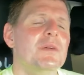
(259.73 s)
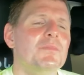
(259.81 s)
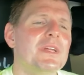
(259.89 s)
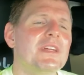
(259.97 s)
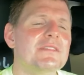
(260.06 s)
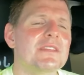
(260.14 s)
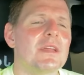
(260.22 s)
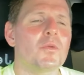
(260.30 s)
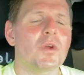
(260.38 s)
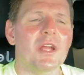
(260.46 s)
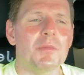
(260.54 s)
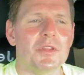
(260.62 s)
because they
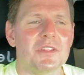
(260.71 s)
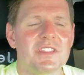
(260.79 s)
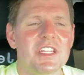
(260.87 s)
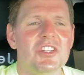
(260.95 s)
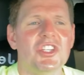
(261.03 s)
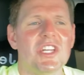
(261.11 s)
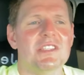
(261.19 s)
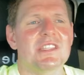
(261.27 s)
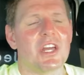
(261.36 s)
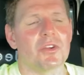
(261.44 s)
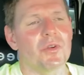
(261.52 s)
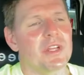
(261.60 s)
were able to teach kids
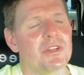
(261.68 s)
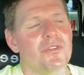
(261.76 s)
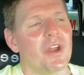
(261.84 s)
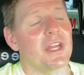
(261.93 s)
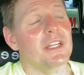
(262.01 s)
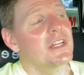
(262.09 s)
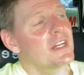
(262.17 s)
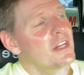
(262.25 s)
how to read and write.